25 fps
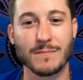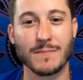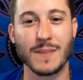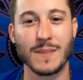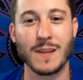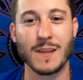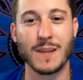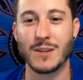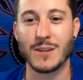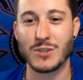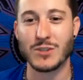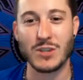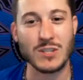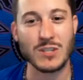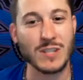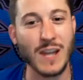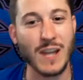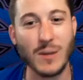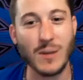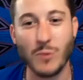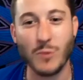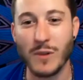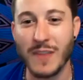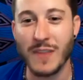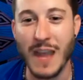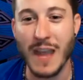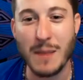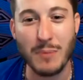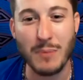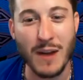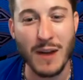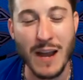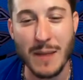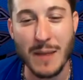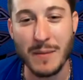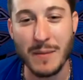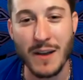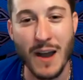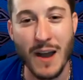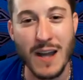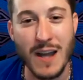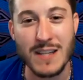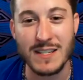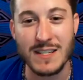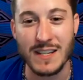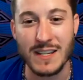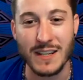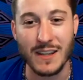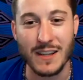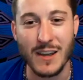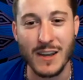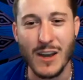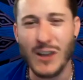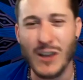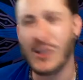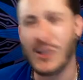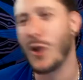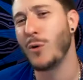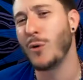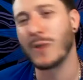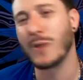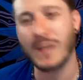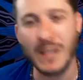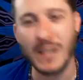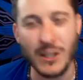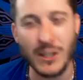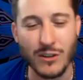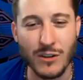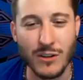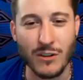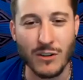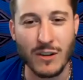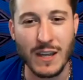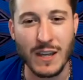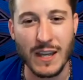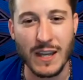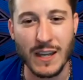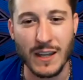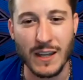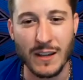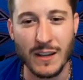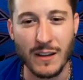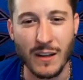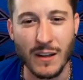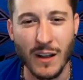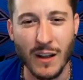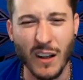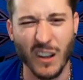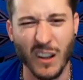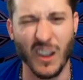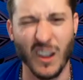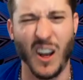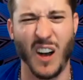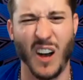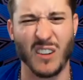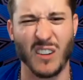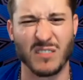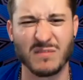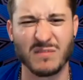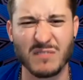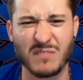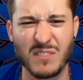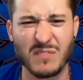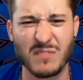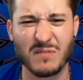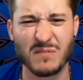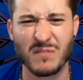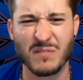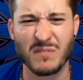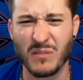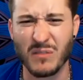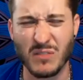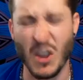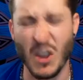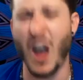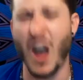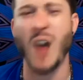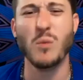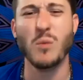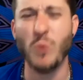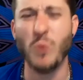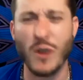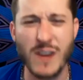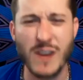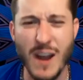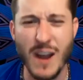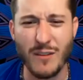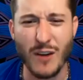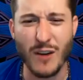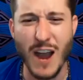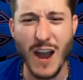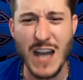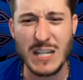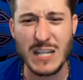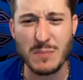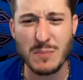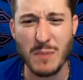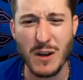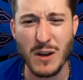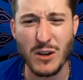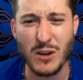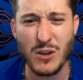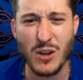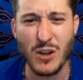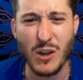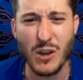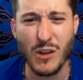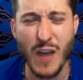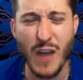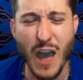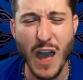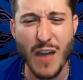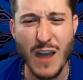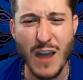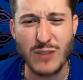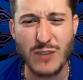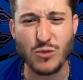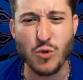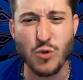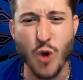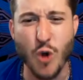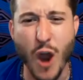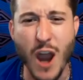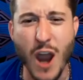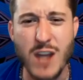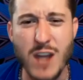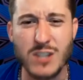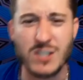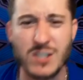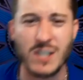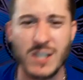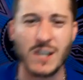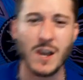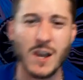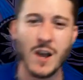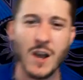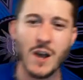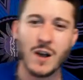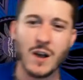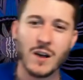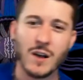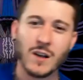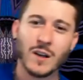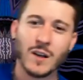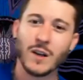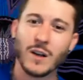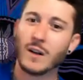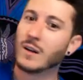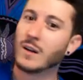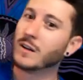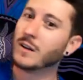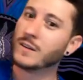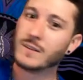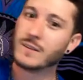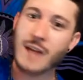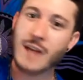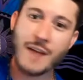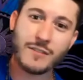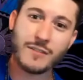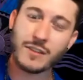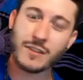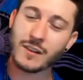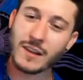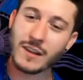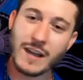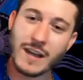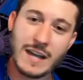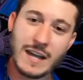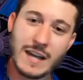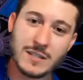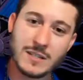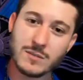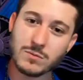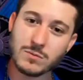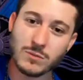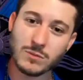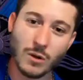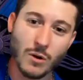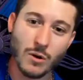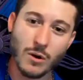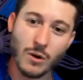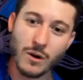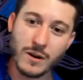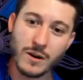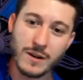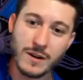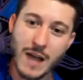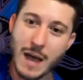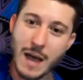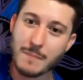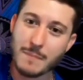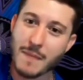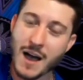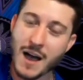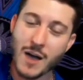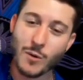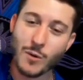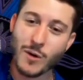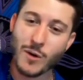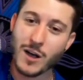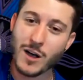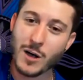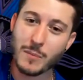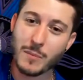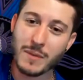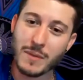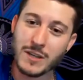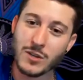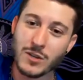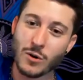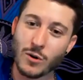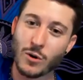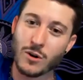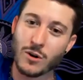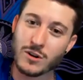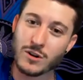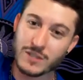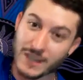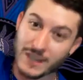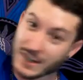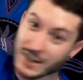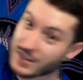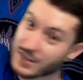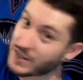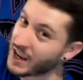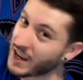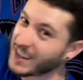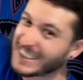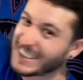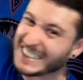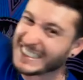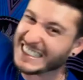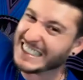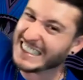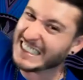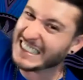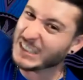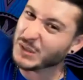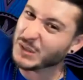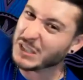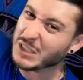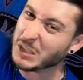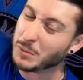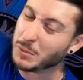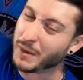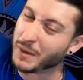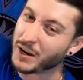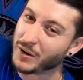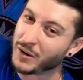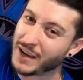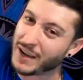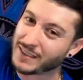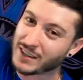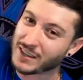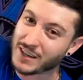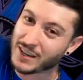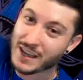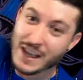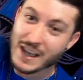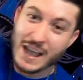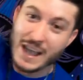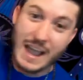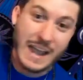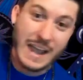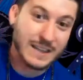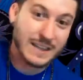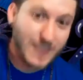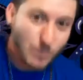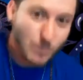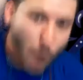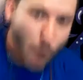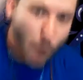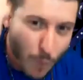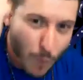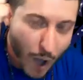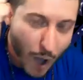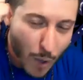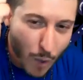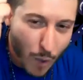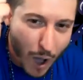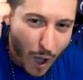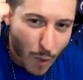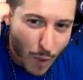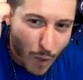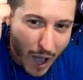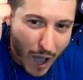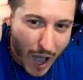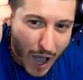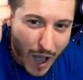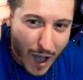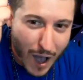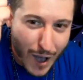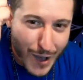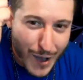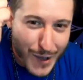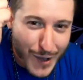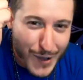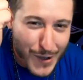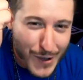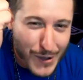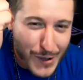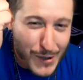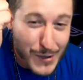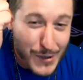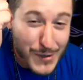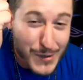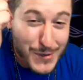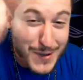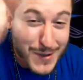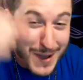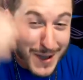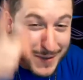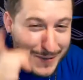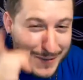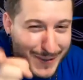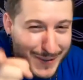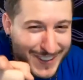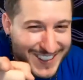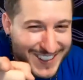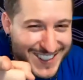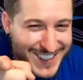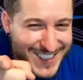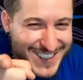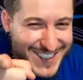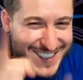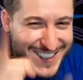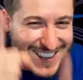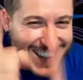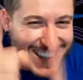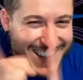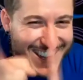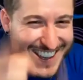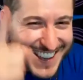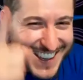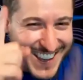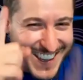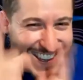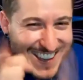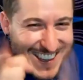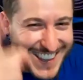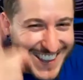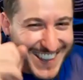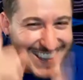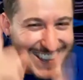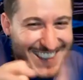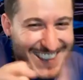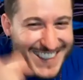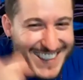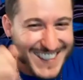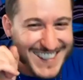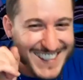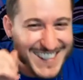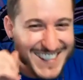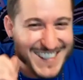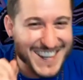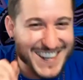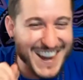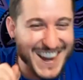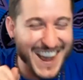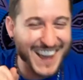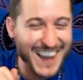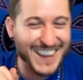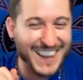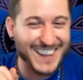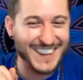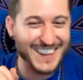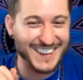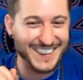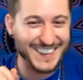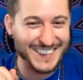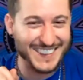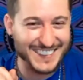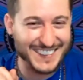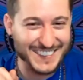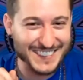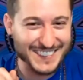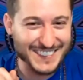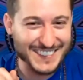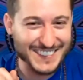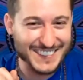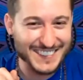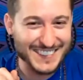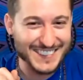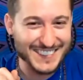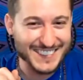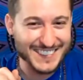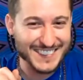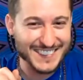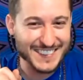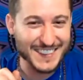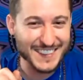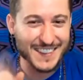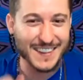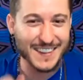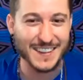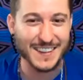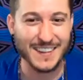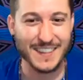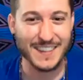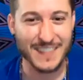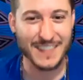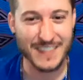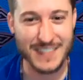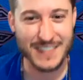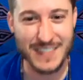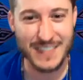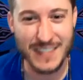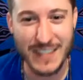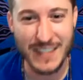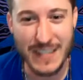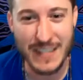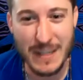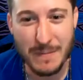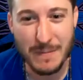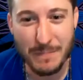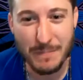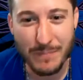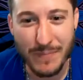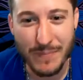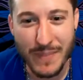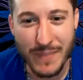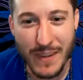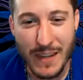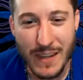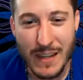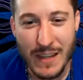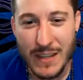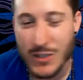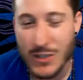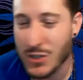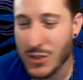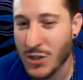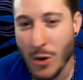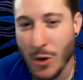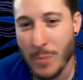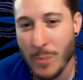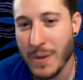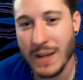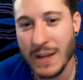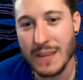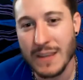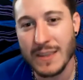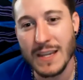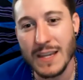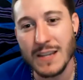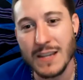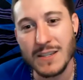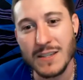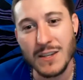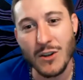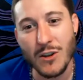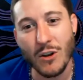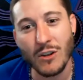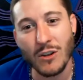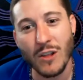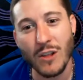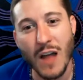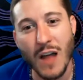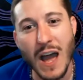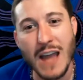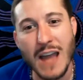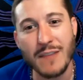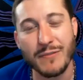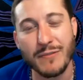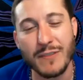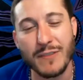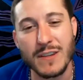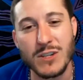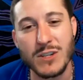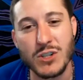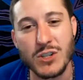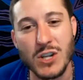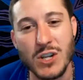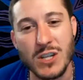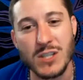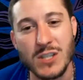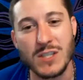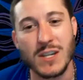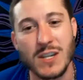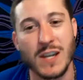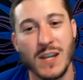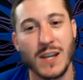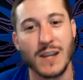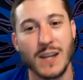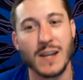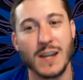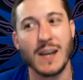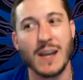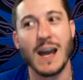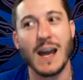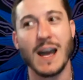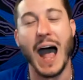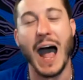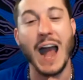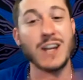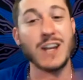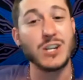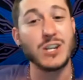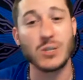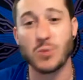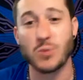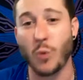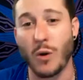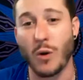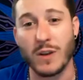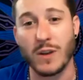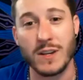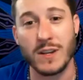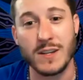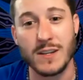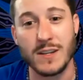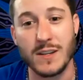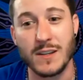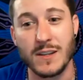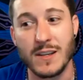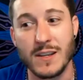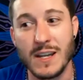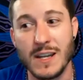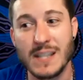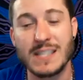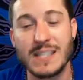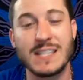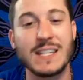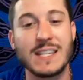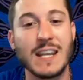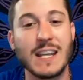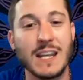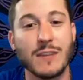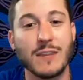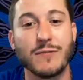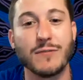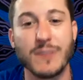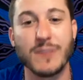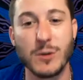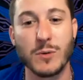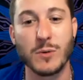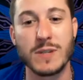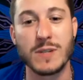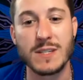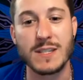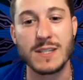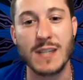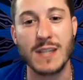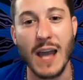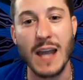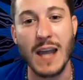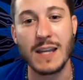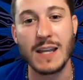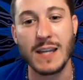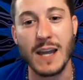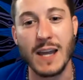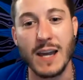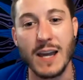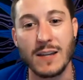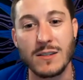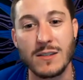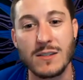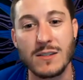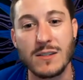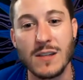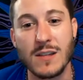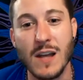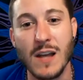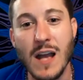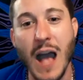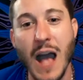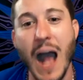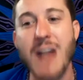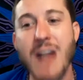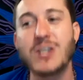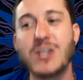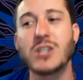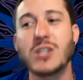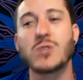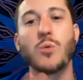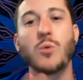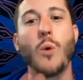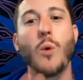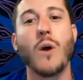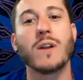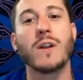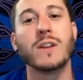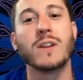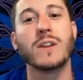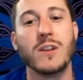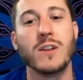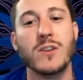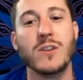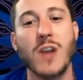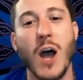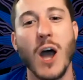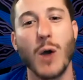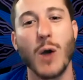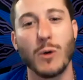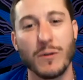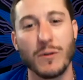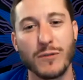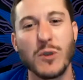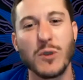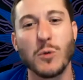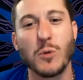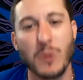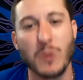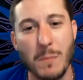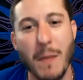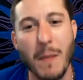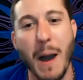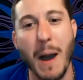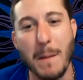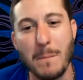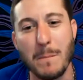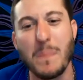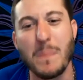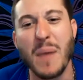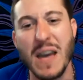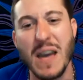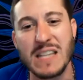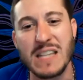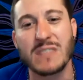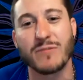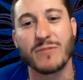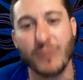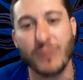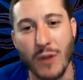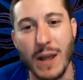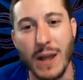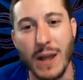Just like with Abraham and Isaac, go and kill your kid. Oh, God would never ask me to do that. That's crazy. Nevertheless, Lord, not my will, but yours. And he's like, oh, I hope I don't have to do. He's like, whoa, whoa, whoa, whoa. I was just checking. You see, so many things in our life is just, I just wanted to see if you would say yes. I just wanted to know if you were my best friend.